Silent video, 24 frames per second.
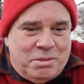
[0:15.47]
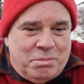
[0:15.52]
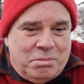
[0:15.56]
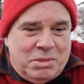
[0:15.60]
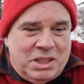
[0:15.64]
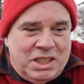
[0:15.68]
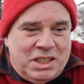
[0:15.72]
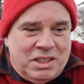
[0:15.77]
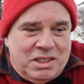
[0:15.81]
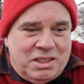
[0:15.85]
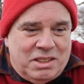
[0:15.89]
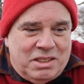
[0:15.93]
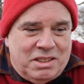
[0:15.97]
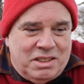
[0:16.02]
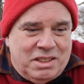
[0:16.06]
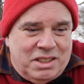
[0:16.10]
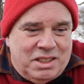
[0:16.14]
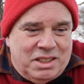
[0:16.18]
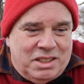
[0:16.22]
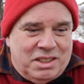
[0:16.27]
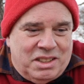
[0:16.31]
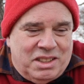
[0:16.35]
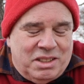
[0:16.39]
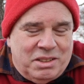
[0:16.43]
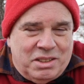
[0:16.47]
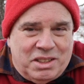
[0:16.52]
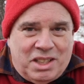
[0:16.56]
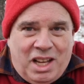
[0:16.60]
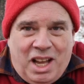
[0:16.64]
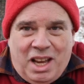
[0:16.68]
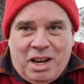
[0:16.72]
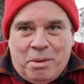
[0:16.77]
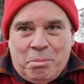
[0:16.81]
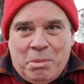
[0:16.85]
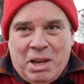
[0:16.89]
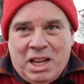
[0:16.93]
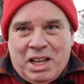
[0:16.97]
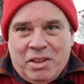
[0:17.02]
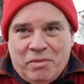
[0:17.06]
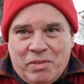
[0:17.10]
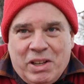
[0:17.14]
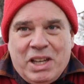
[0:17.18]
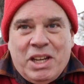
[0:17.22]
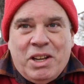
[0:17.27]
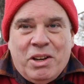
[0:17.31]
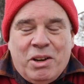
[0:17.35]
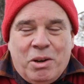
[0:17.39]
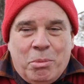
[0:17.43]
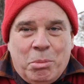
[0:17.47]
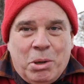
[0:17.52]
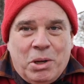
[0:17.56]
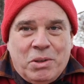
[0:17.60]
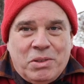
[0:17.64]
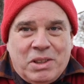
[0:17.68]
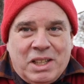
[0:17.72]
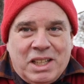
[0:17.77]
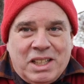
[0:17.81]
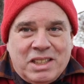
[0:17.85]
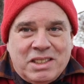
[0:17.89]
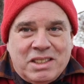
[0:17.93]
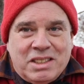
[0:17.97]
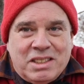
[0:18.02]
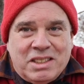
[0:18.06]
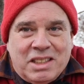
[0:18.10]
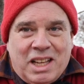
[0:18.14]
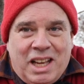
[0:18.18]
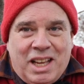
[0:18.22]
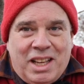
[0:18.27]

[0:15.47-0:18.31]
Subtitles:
me to kind of make a video about this,